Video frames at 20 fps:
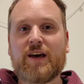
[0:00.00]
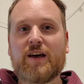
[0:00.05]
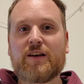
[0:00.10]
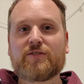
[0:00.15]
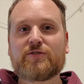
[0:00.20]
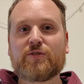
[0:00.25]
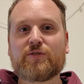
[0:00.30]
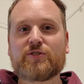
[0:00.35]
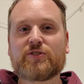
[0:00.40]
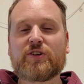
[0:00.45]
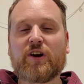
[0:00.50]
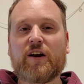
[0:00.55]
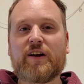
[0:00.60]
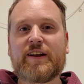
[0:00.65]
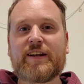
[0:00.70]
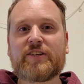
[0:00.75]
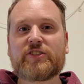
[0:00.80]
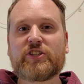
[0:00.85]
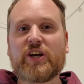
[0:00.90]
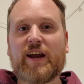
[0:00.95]
So
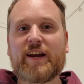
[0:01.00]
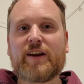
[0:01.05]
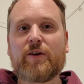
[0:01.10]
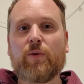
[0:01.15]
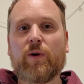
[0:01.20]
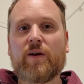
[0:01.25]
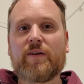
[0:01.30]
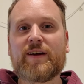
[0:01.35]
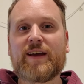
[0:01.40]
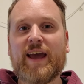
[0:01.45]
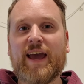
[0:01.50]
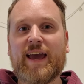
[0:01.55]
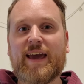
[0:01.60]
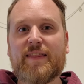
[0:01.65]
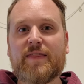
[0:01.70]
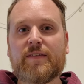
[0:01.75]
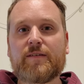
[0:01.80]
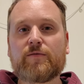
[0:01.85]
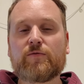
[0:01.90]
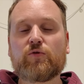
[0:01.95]
starting January
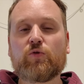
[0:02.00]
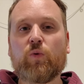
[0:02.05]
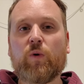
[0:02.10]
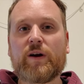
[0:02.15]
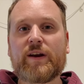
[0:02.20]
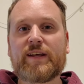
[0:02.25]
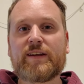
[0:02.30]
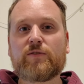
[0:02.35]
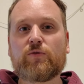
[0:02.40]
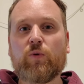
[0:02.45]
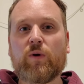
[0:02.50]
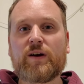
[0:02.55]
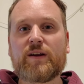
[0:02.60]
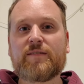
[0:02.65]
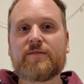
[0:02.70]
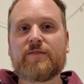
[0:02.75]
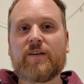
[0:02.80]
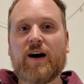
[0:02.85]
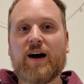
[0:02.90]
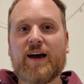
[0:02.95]
8th,
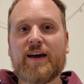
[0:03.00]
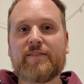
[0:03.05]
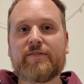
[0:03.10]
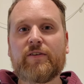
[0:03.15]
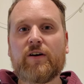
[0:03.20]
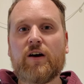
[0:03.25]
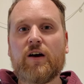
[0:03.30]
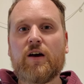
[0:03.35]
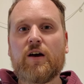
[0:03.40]
2025,